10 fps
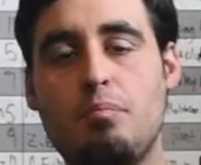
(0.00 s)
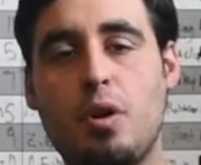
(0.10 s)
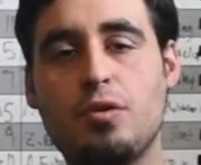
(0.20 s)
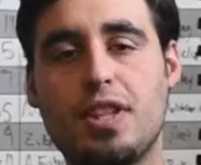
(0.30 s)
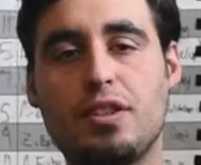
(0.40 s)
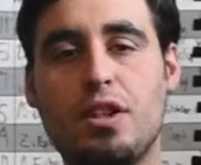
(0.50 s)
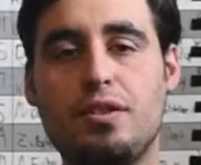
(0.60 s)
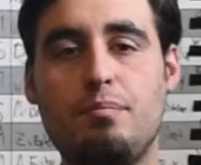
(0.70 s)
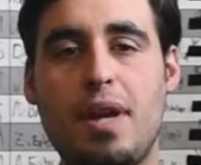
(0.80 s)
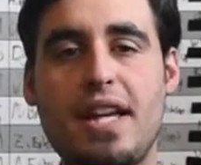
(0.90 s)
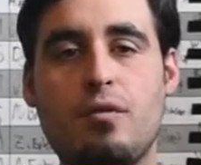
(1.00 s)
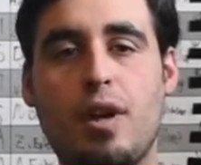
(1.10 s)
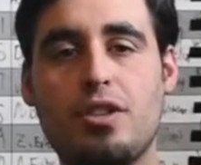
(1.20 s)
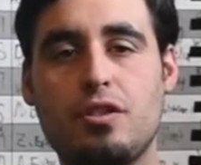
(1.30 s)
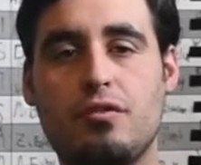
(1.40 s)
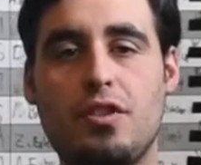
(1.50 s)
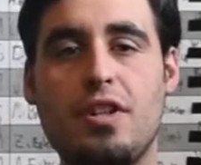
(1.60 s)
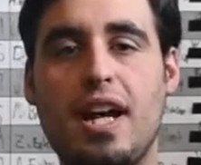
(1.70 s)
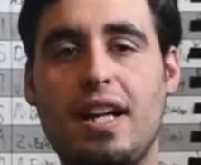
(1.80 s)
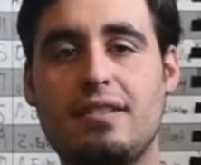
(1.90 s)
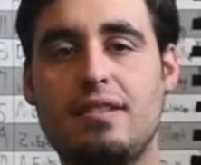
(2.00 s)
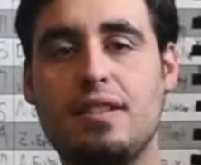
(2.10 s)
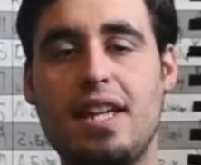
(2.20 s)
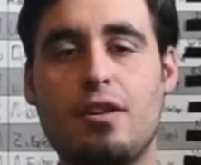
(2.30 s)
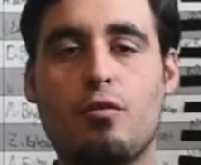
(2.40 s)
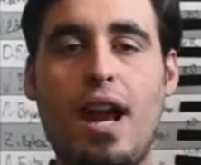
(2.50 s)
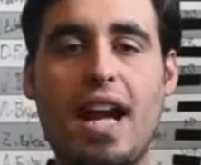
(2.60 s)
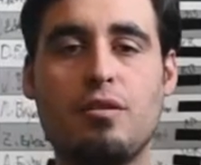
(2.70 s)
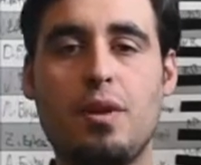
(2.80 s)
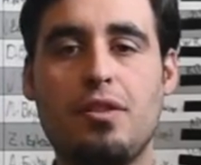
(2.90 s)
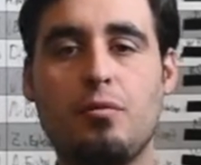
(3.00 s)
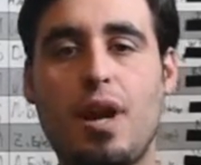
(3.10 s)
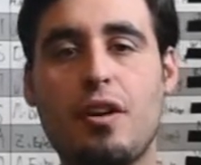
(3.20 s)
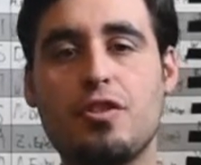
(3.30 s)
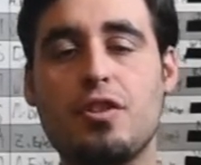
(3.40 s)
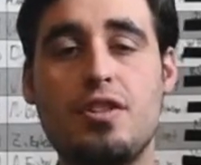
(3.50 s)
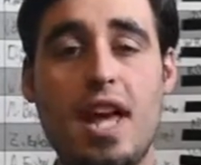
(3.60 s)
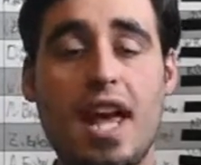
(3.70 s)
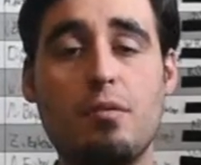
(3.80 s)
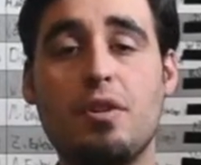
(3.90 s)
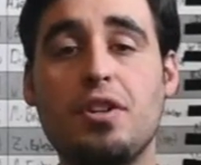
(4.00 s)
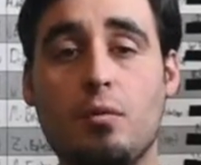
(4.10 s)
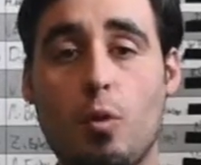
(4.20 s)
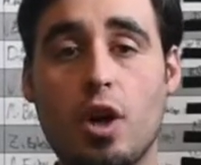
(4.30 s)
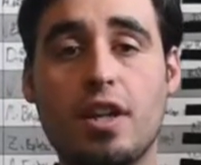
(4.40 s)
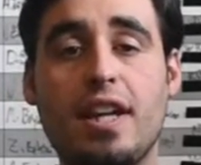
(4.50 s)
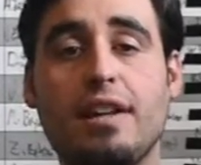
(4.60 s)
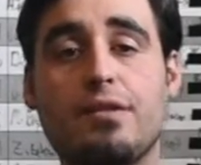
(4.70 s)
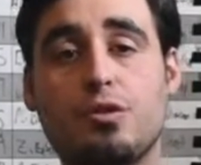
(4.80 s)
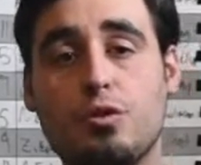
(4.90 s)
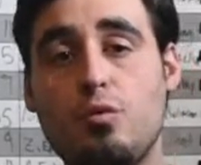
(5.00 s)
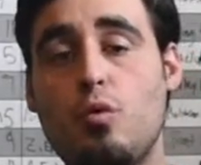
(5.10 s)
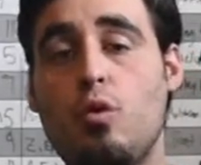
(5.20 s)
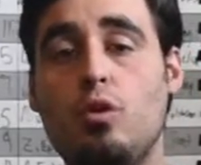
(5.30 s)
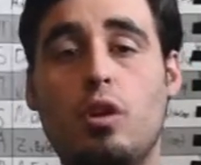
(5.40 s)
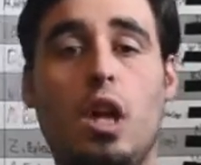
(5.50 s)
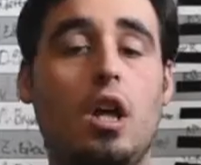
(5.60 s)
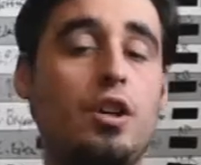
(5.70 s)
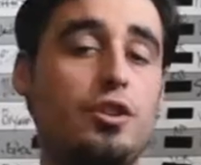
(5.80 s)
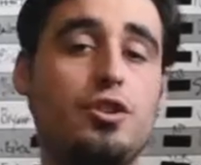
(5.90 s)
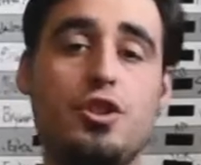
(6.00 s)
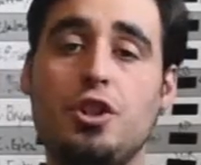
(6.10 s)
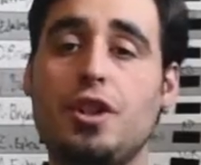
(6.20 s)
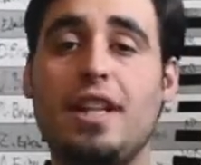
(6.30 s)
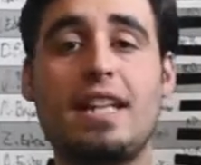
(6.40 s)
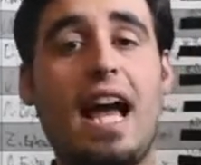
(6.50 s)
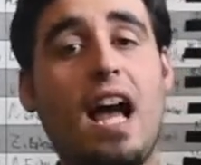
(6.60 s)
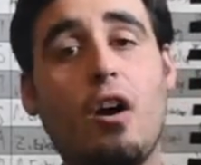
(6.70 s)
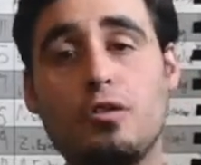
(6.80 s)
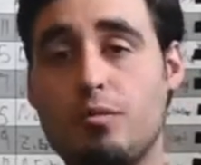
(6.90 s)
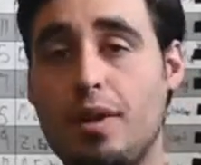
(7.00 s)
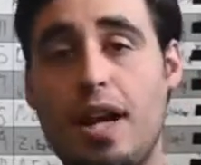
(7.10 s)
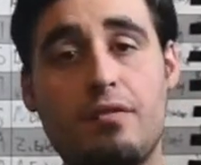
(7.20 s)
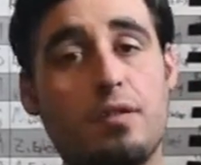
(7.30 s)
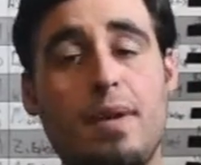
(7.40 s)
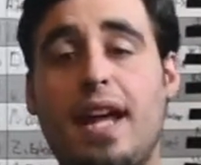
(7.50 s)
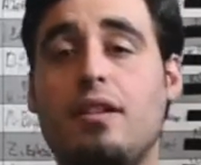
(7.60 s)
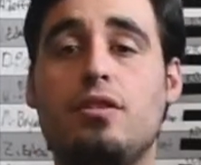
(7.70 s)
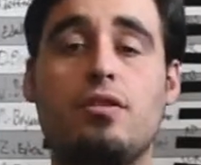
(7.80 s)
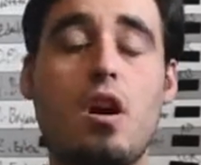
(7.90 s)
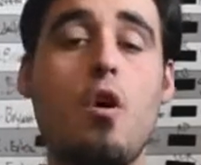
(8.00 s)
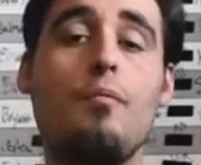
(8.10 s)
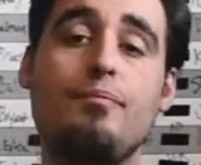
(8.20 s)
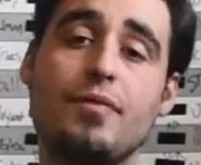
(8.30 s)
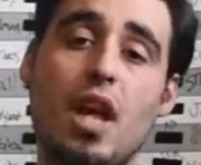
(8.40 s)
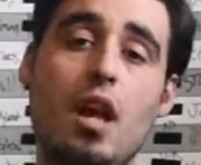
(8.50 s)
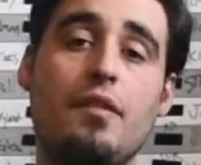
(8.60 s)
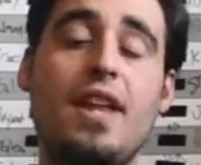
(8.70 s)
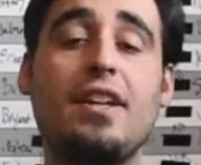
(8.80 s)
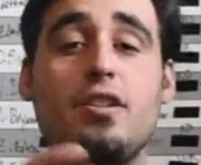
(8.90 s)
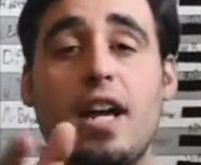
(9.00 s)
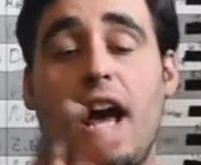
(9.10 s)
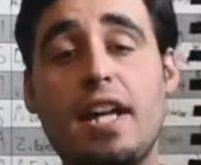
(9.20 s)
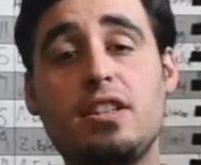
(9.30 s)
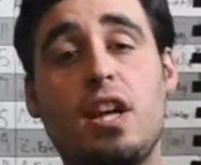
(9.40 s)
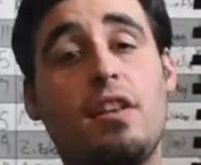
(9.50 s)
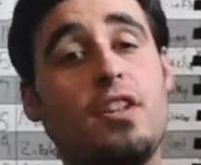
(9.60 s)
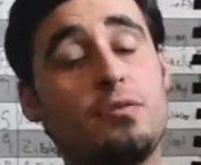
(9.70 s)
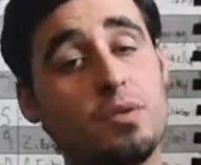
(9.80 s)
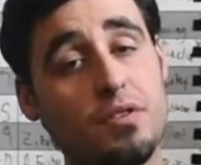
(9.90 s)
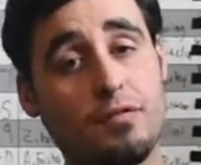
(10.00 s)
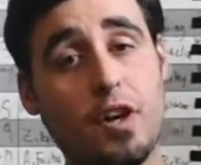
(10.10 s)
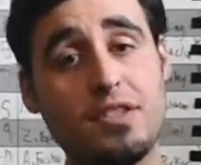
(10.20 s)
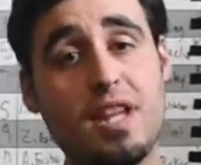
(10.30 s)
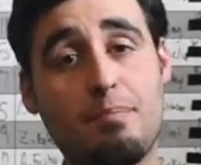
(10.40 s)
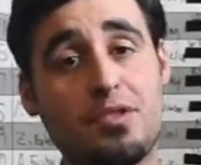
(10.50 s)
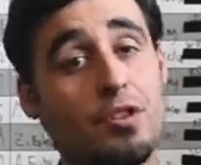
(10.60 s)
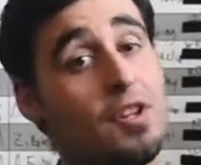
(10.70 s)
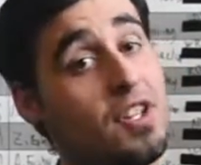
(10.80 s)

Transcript: posting little debate questions for you guys to interact with throughout your day, whether you're working, at school, just chilling at the house, whatever, man. So thank you guys. This was the first episode